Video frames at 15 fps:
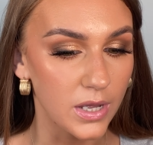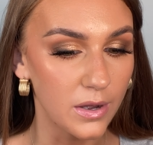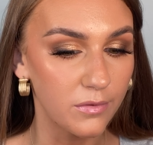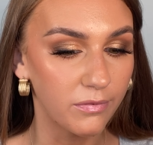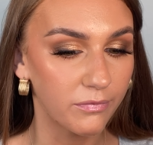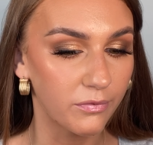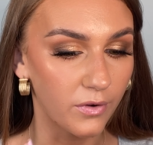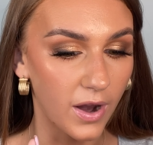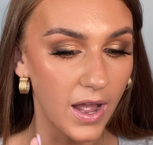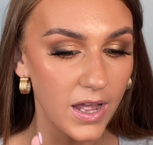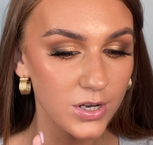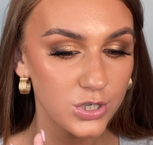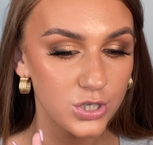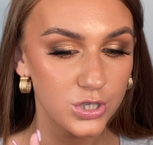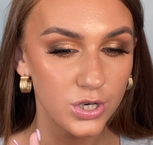
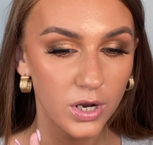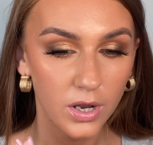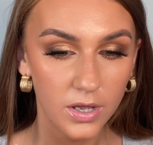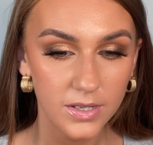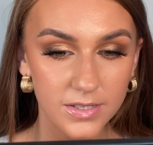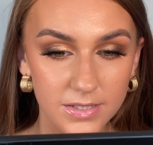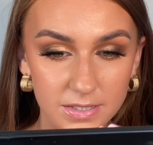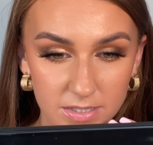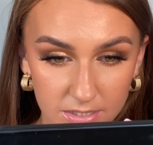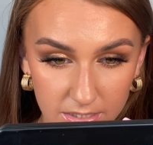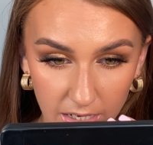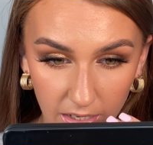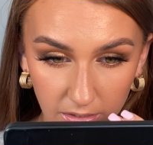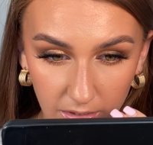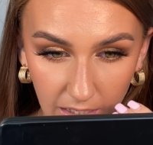fresh still.